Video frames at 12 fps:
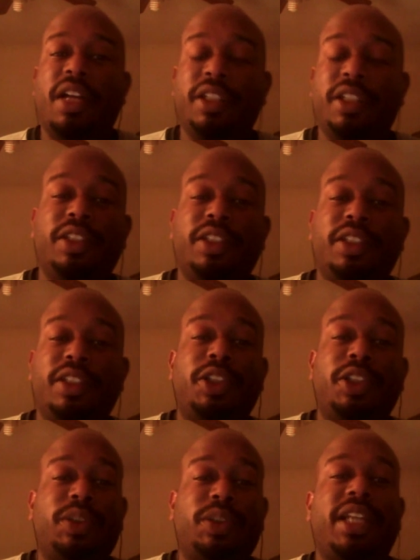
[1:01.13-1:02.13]
At least they're going
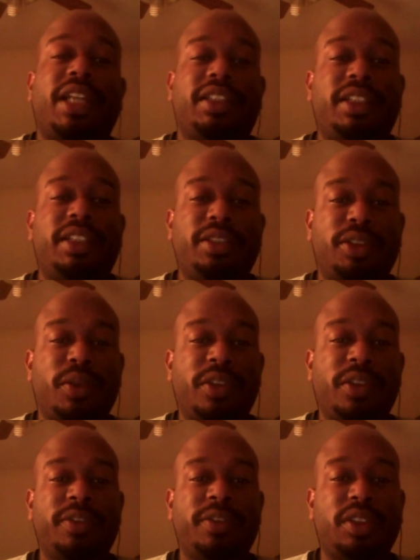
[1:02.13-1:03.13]
to try to tell the
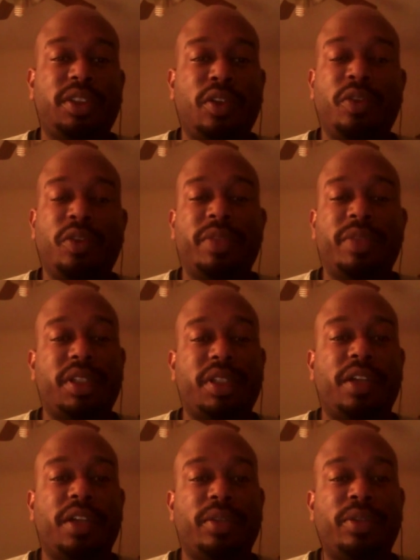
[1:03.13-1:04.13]
story of a slow,
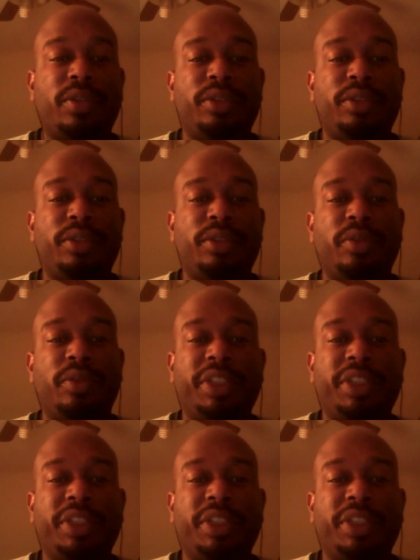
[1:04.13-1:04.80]
methodical,